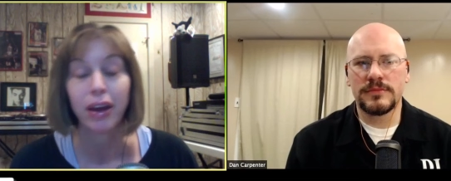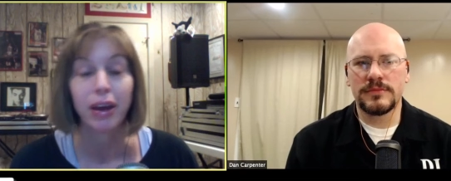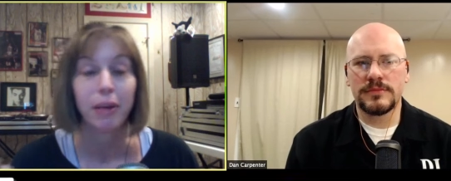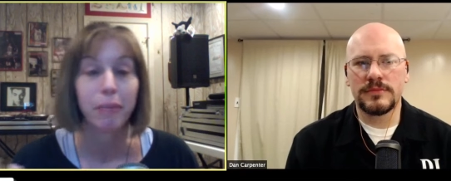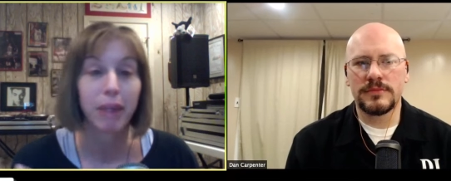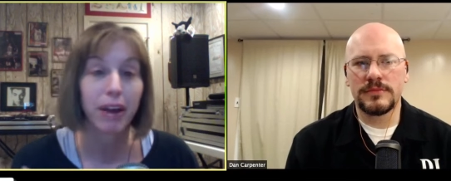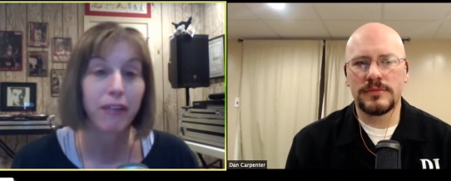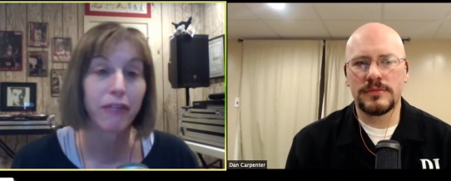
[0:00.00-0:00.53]

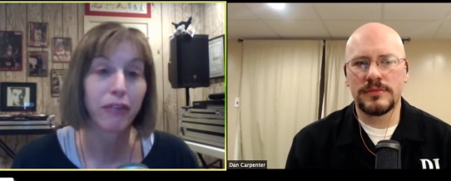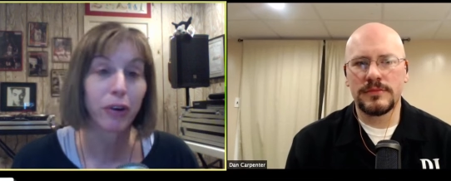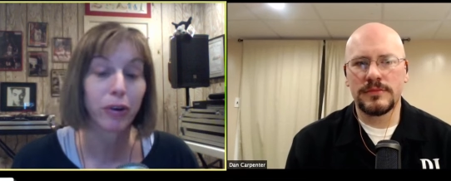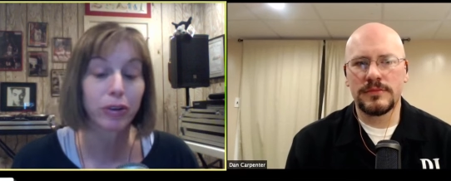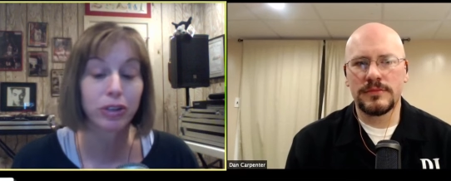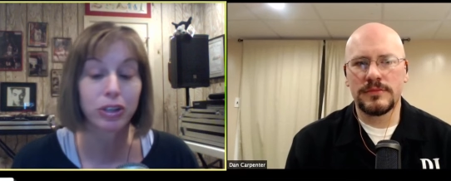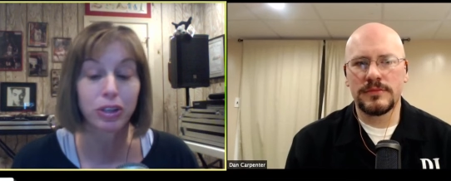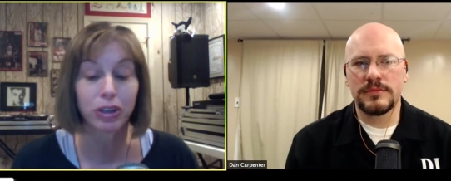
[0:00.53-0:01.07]
Speaker 1: May
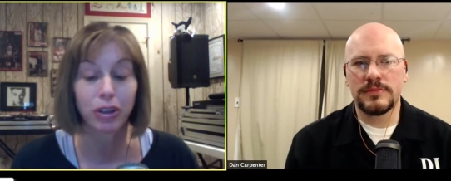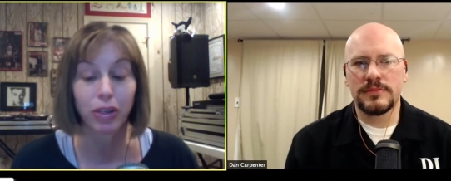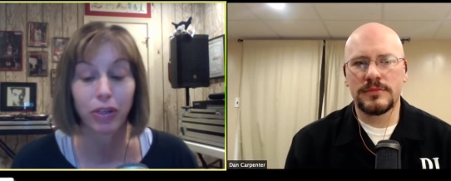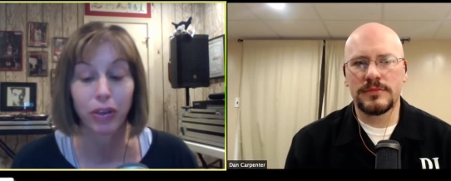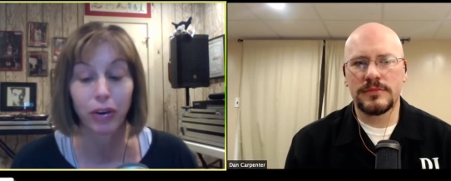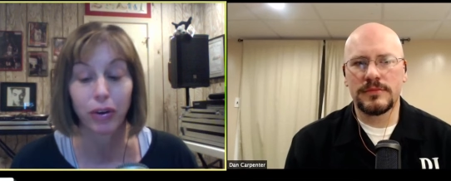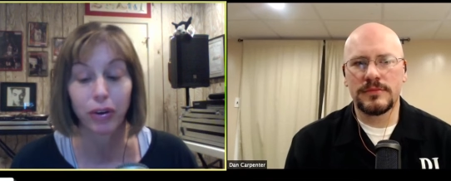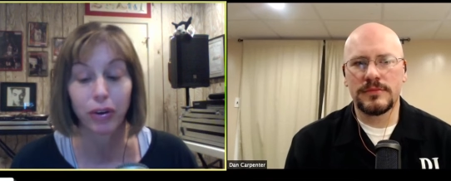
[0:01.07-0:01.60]
first,
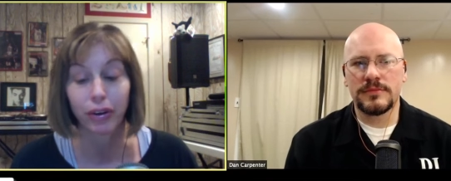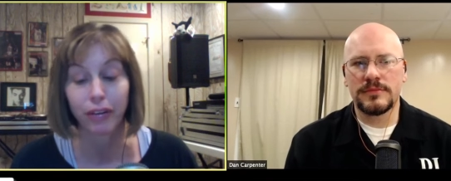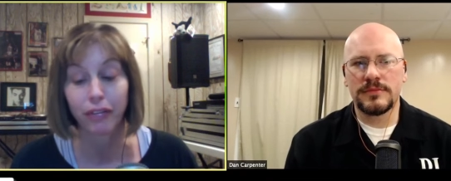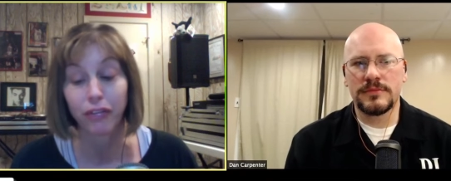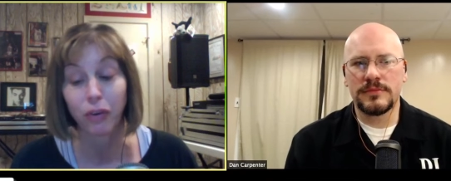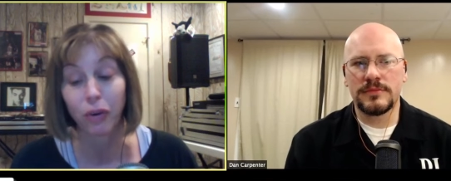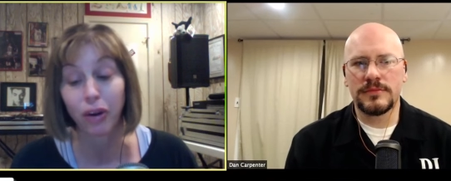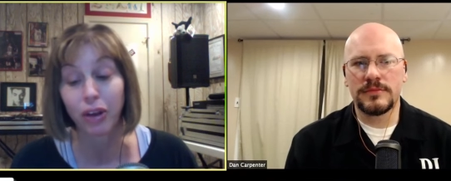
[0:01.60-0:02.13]
third,
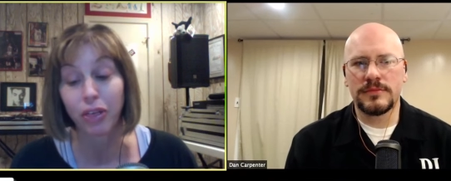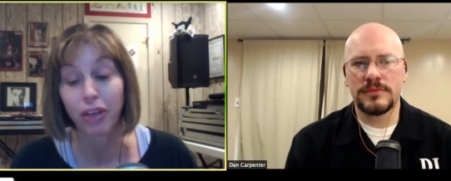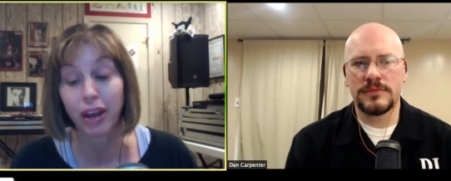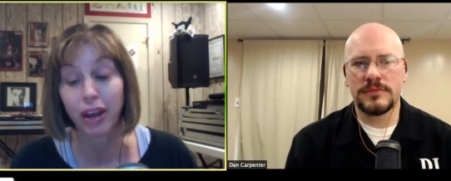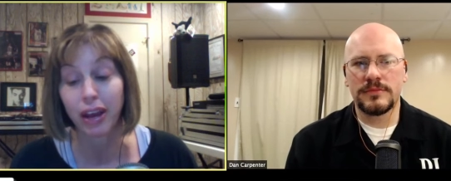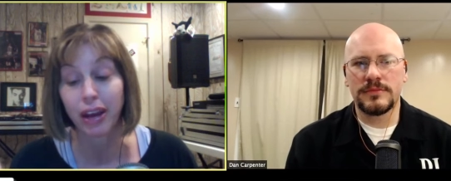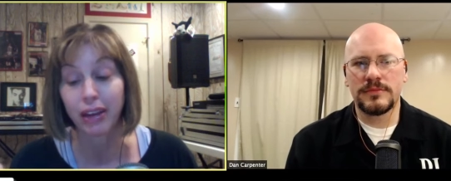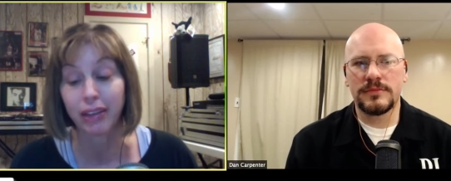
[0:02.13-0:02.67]
fourth,
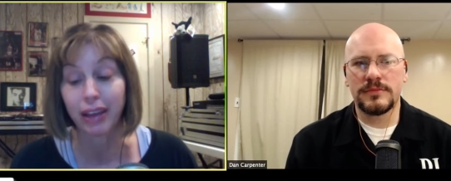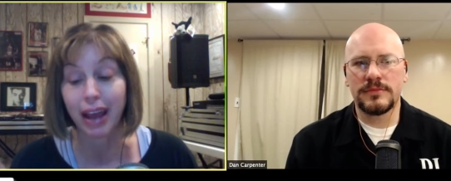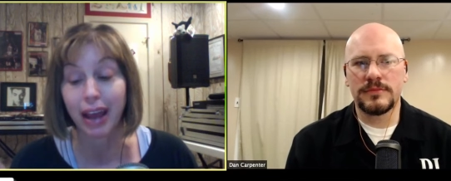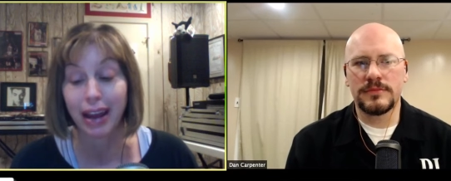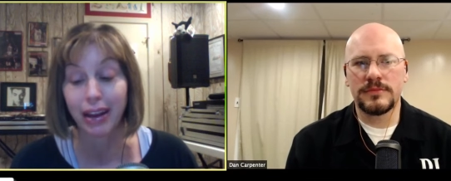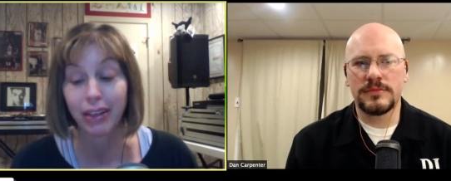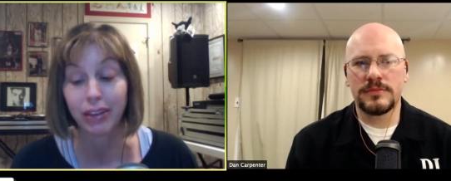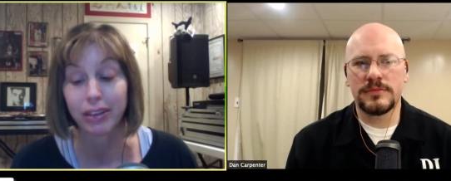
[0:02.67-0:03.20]
and the
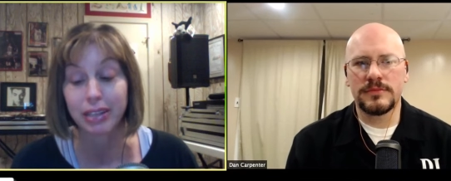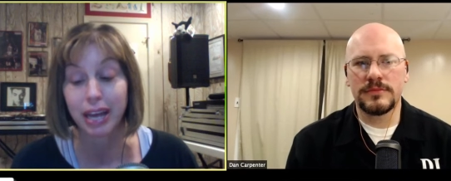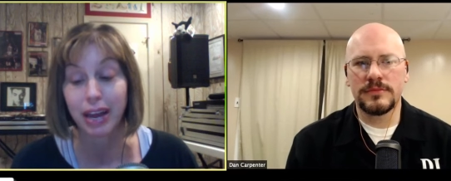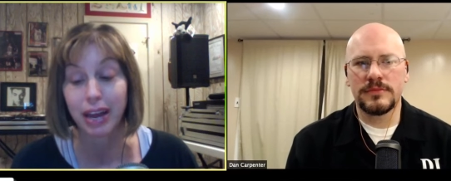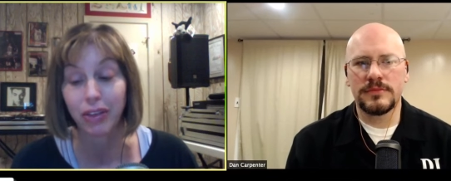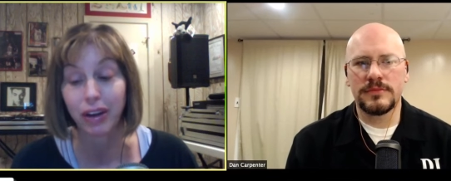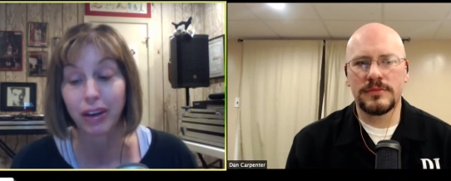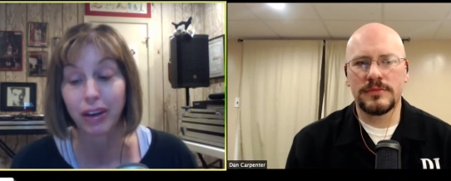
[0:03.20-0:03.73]
eighth,
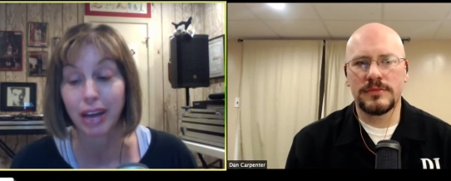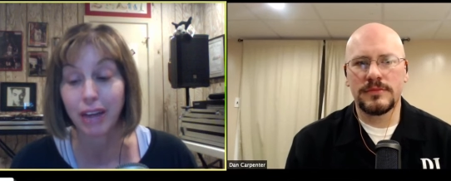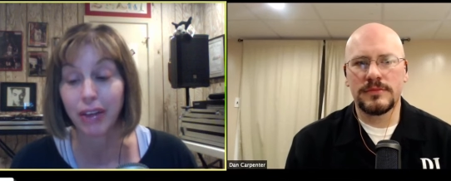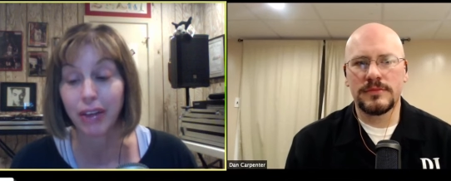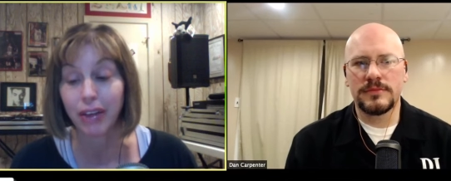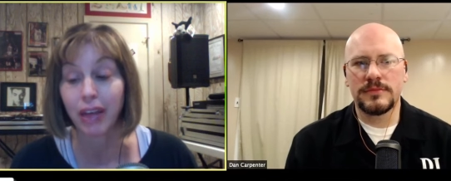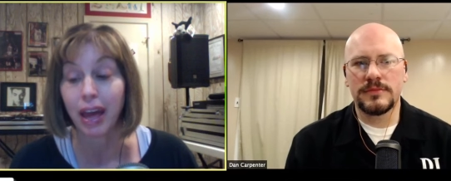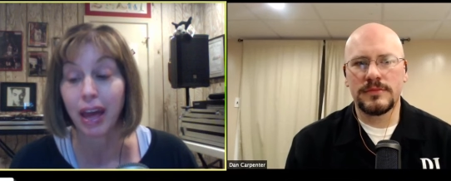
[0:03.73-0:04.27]
tenth, and
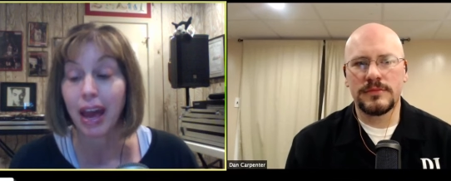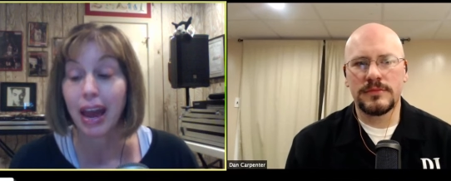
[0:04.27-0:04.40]
eleventh.